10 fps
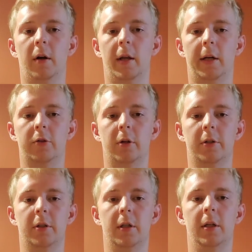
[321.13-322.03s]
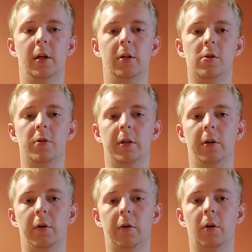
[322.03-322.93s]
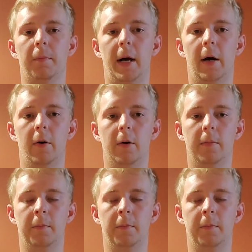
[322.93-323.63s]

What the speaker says: electricity using nuclear power.